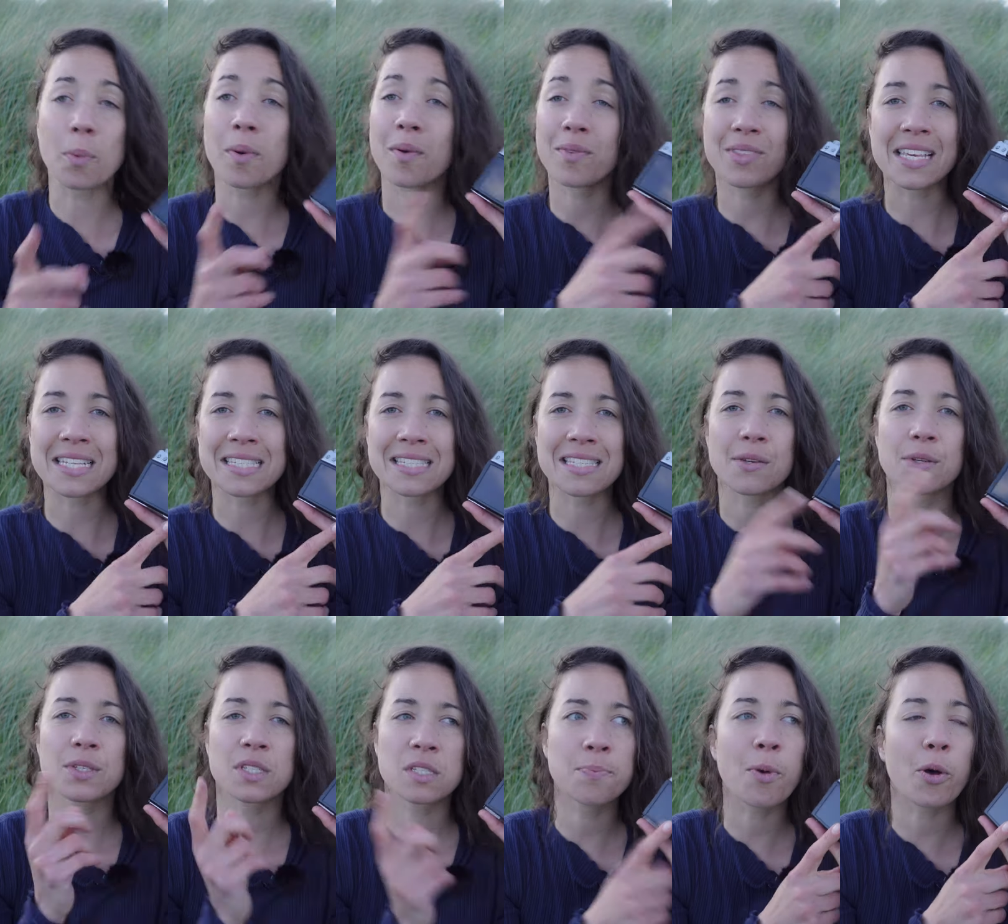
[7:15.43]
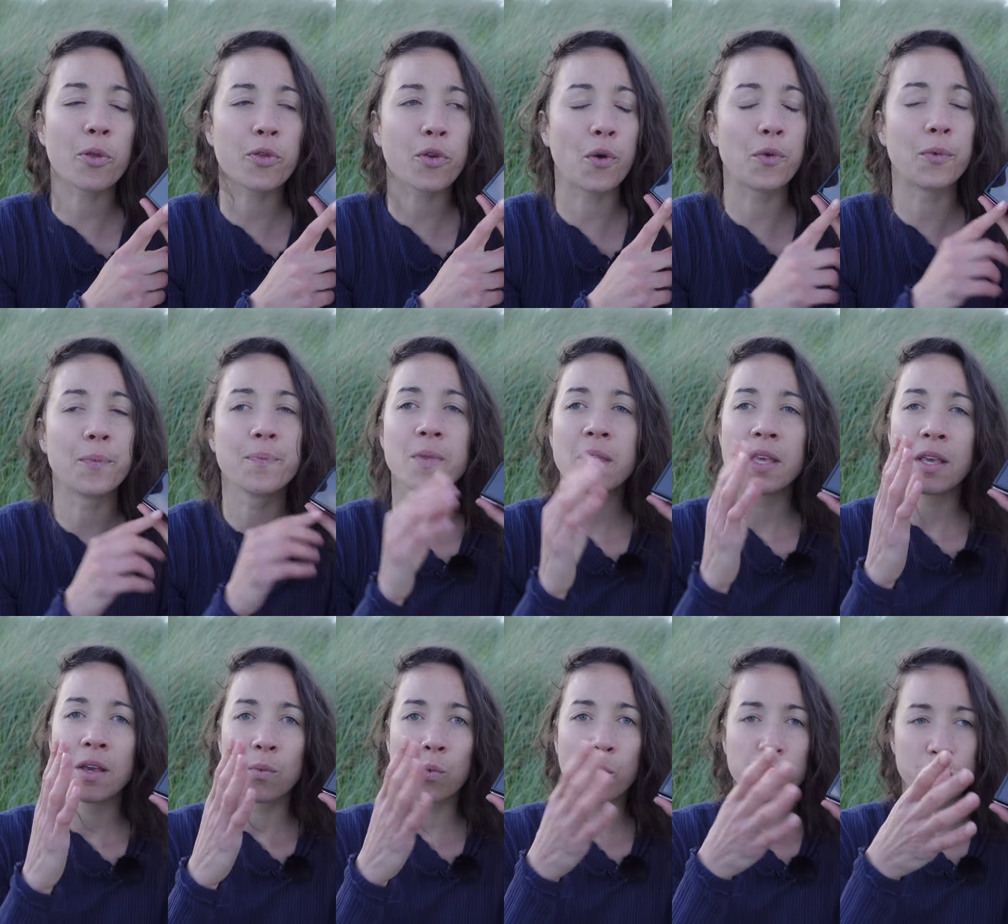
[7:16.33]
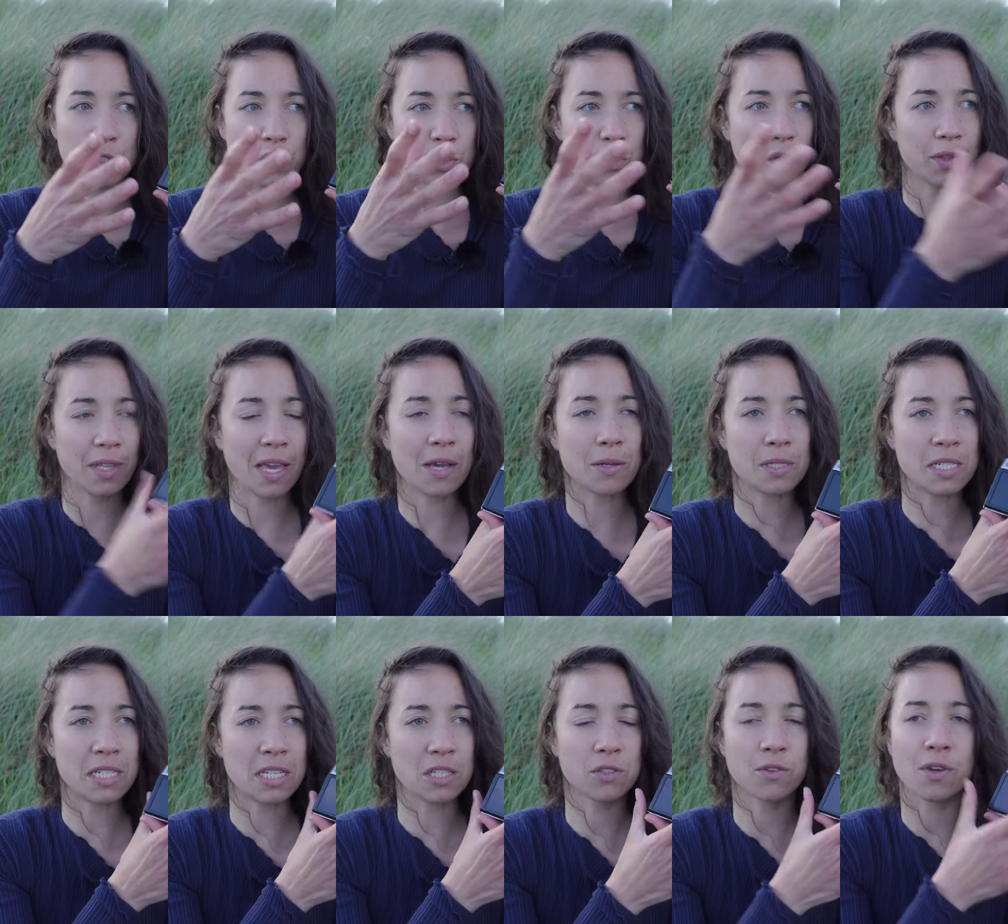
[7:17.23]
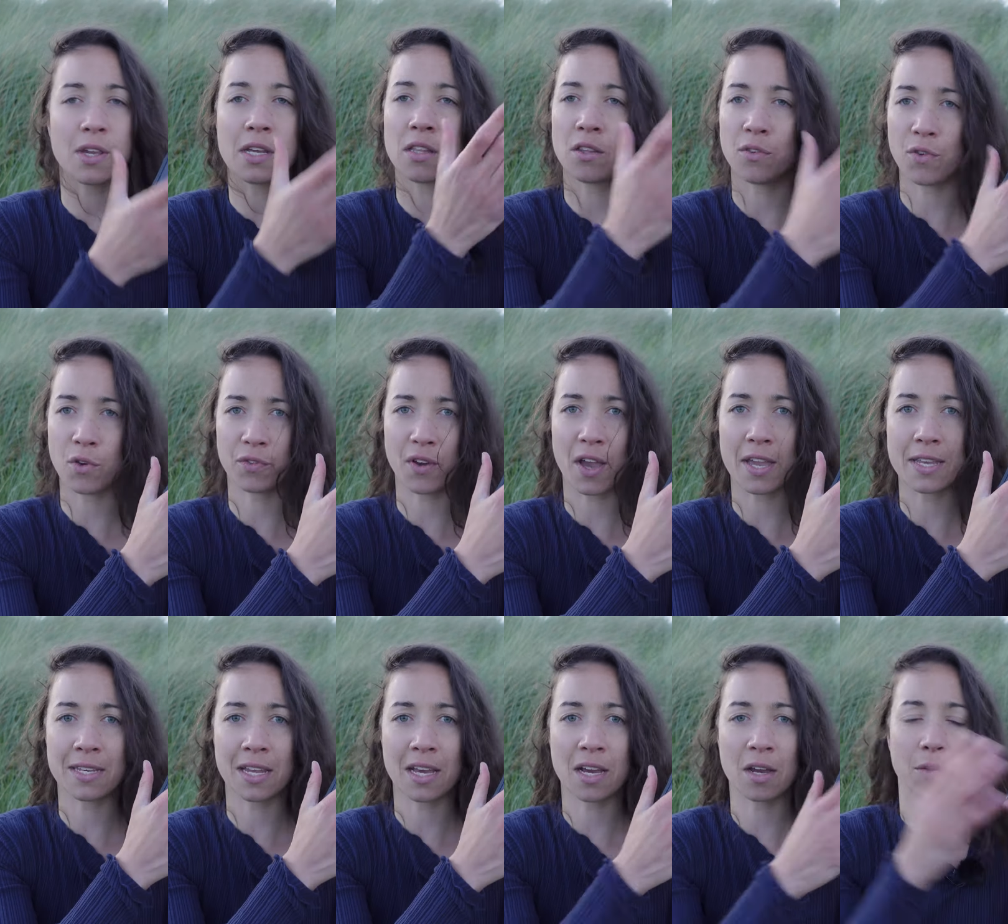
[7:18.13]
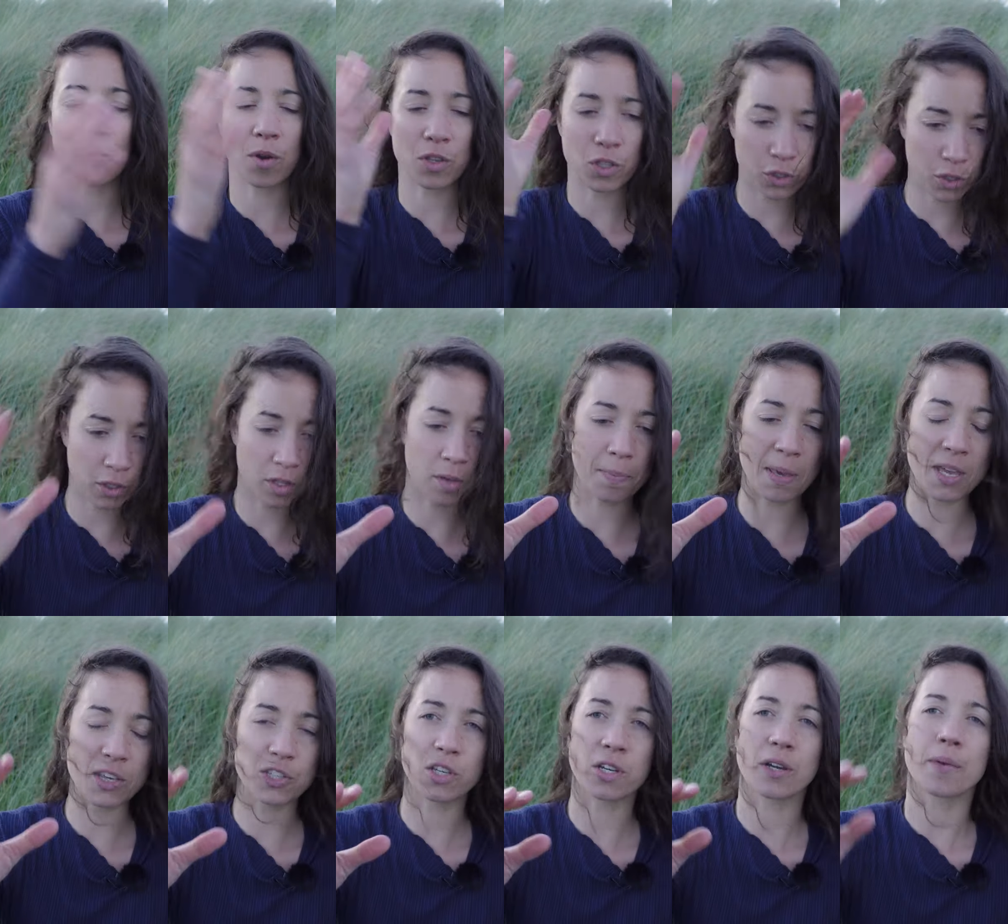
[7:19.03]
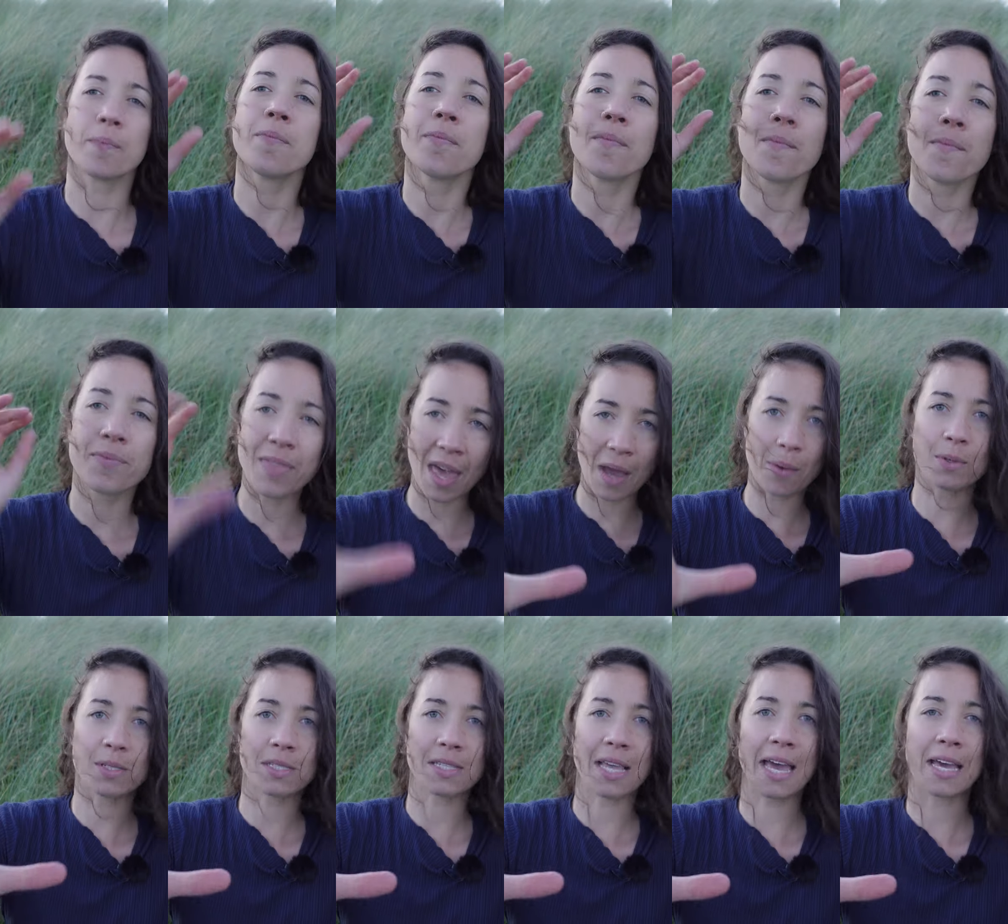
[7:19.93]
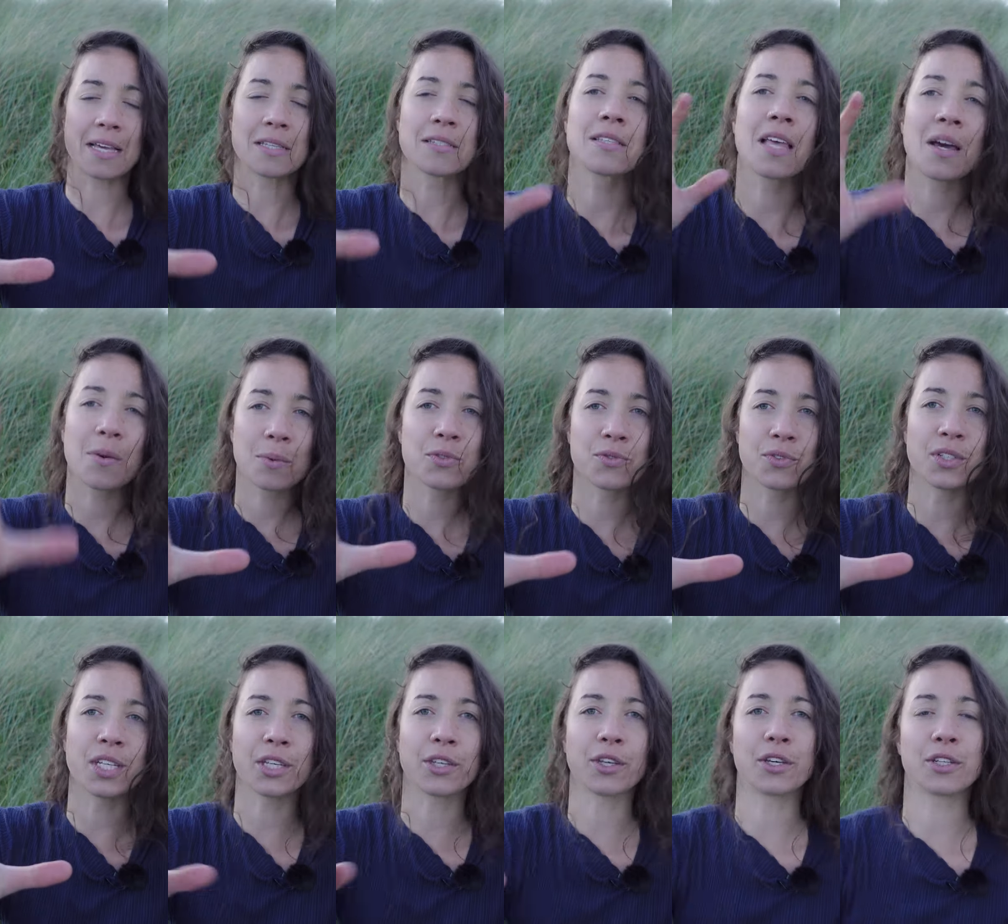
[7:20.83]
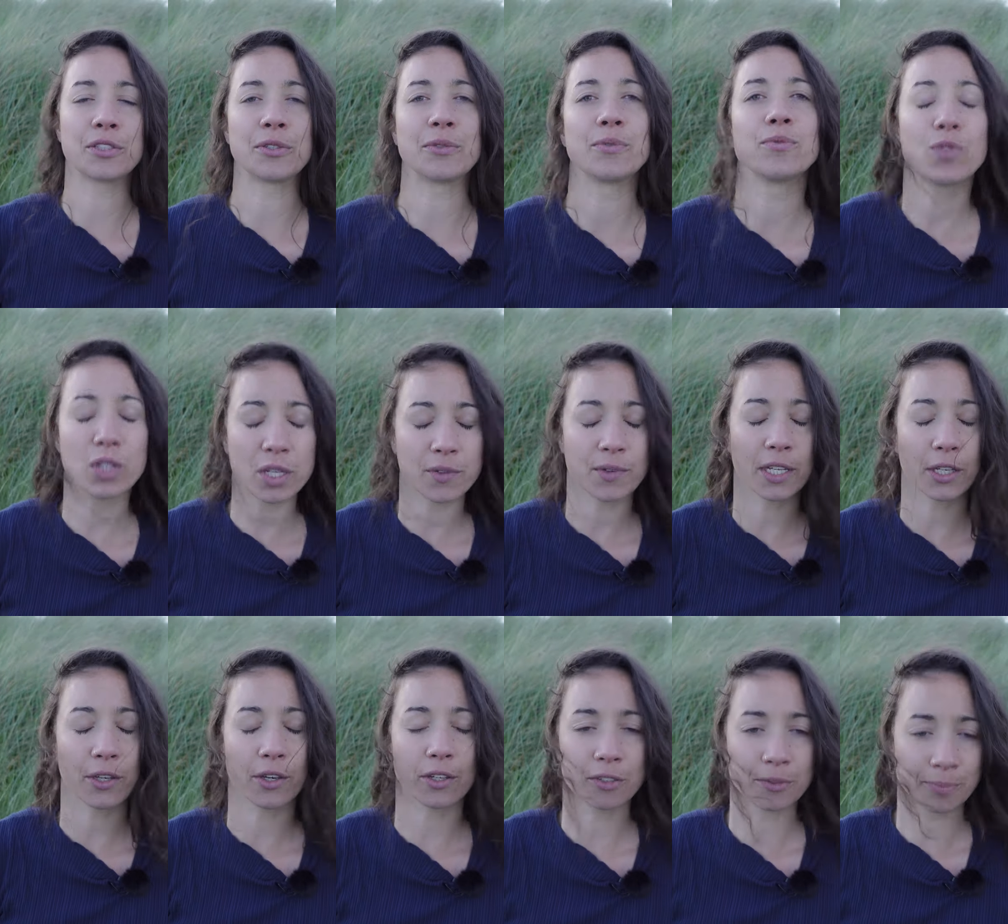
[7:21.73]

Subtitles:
But this, it was spot on. What you saw on the LCD screen and the viewfinder when you took the picture, that was there. So that was really good, really, really good.